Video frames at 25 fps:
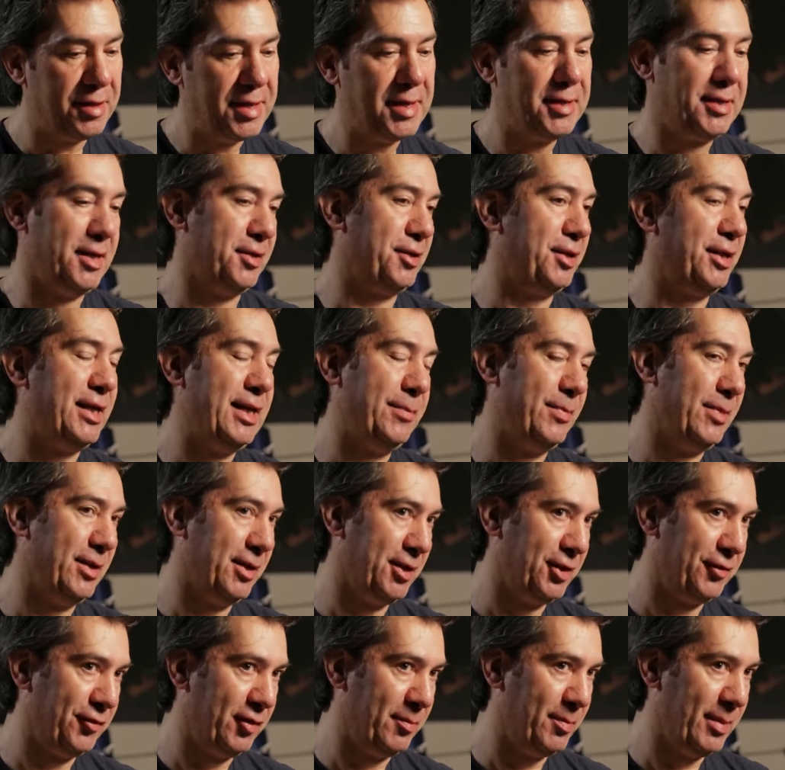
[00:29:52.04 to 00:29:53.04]
thing that's
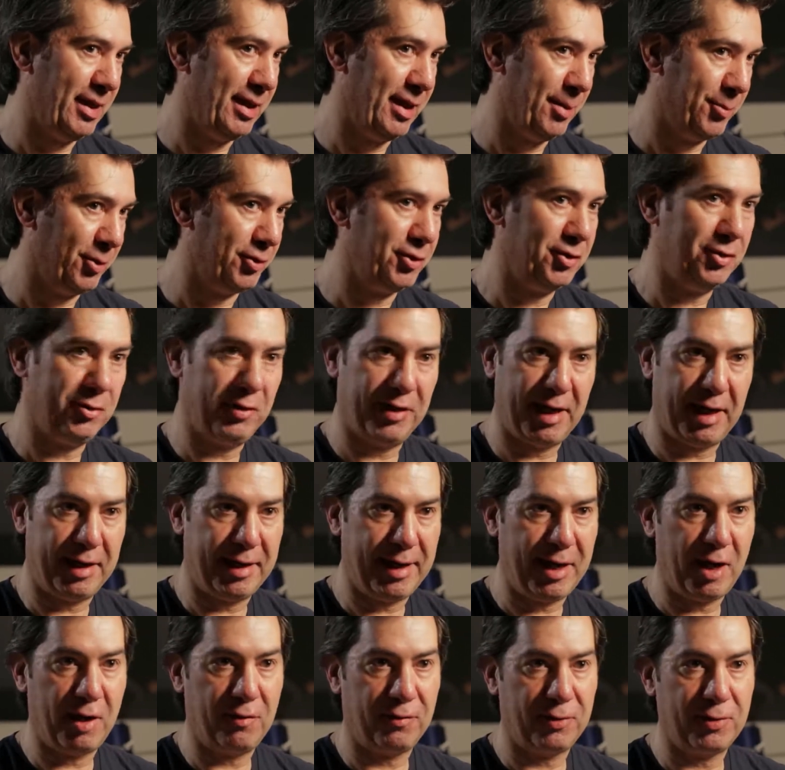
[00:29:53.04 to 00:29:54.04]
keeping us from being able to do
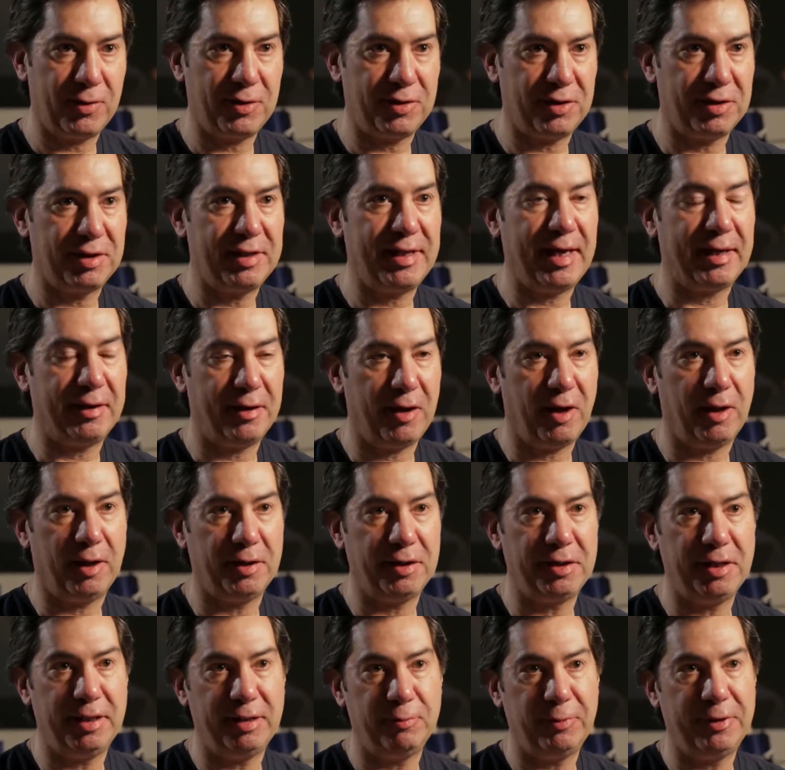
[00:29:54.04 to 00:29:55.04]
that now, of course, is
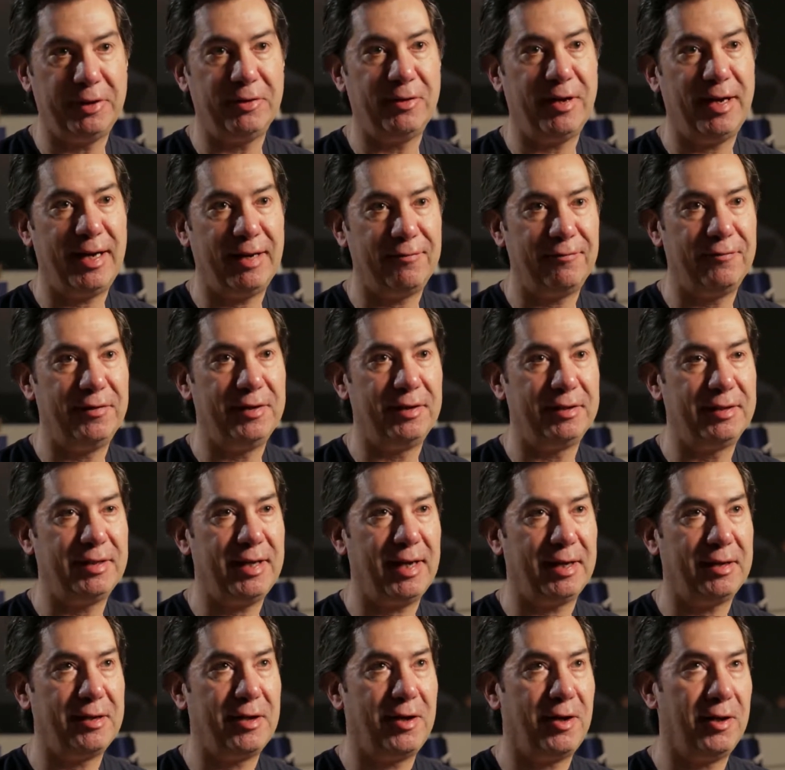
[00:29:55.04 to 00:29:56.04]
technology. We don't have the
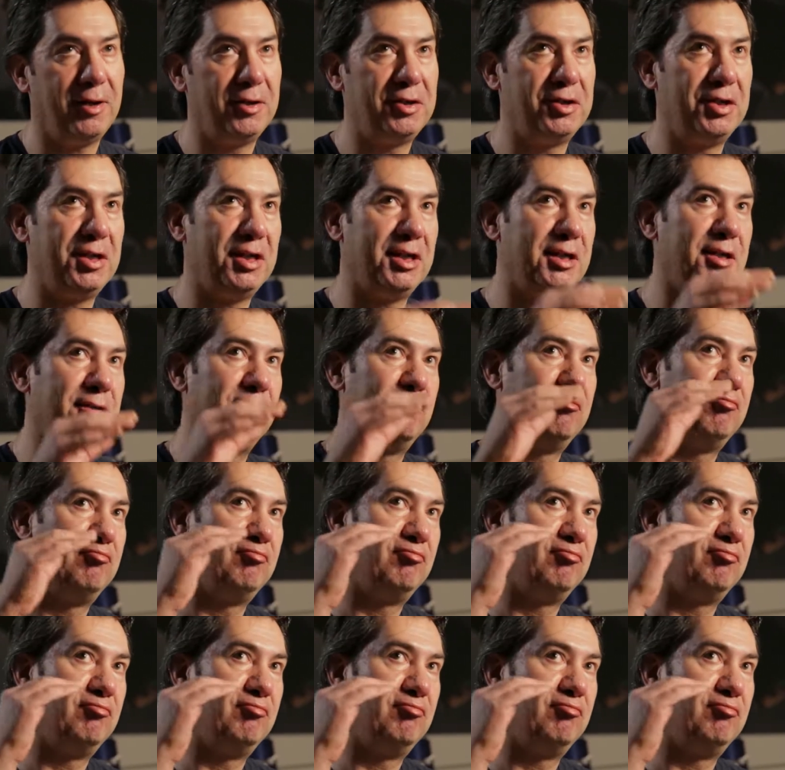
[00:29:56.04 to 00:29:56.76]
technology,